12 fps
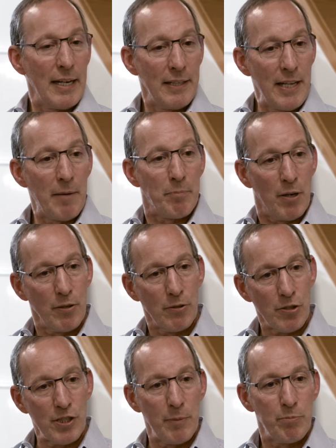And in that
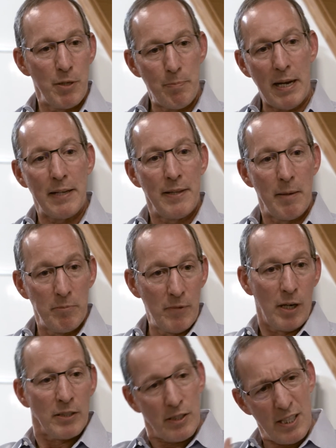partnership, we paid
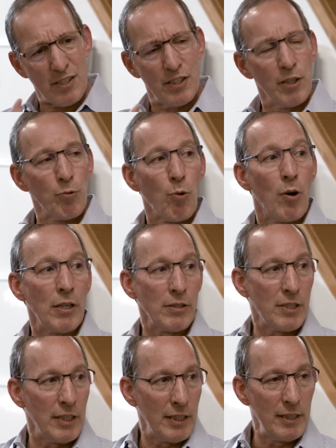them essentially a
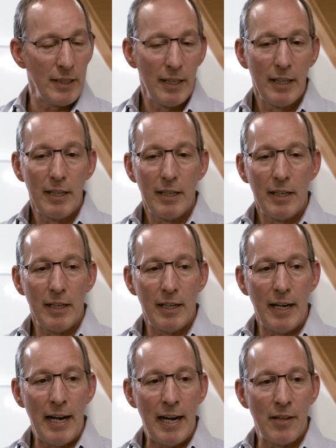royalty.
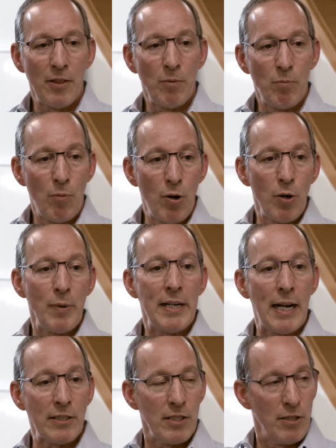And the more
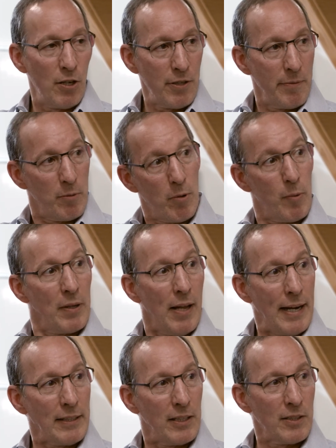we got to know them, the more we
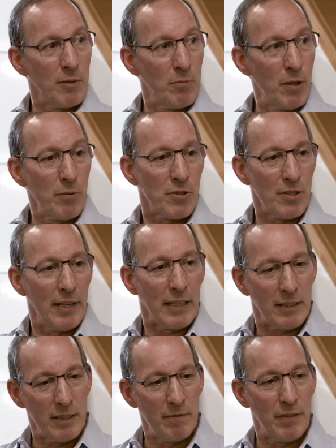liked it, the more it was
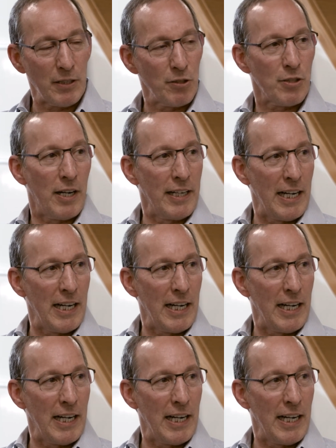like the Victor